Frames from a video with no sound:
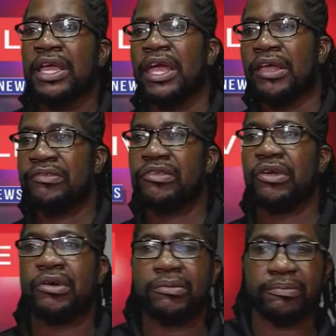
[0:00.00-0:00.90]
Here's
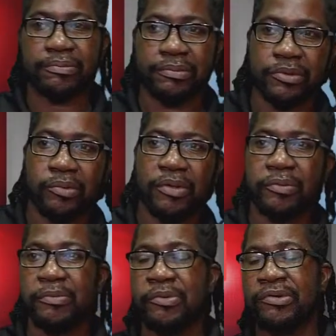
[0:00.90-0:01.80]
your weather
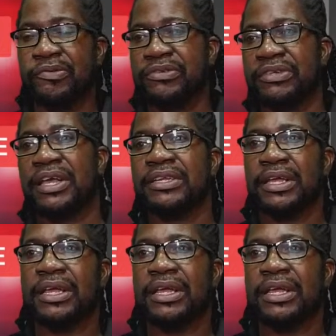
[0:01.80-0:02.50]
report for tonight.